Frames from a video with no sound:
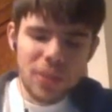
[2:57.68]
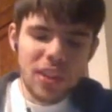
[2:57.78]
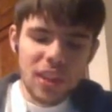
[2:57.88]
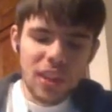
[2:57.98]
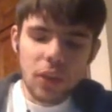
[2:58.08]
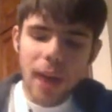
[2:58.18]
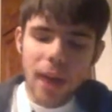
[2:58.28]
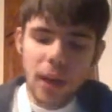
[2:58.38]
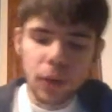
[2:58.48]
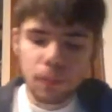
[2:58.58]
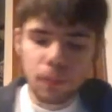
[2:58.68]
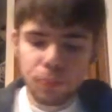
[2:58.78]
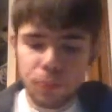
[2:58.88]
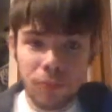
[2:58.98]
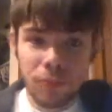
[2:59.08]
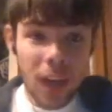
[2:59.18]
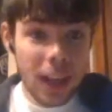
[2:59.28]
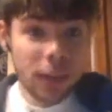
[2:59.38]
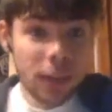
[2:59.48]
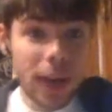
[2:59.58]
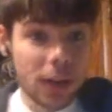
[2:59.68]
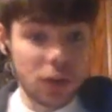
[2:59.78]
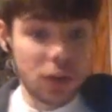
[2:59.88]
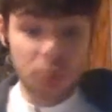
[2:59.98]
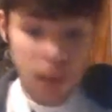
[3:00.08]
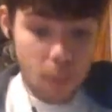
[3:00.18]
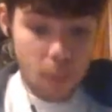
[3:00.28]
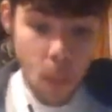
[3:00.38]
Tastes like a cracker. I like crackers, but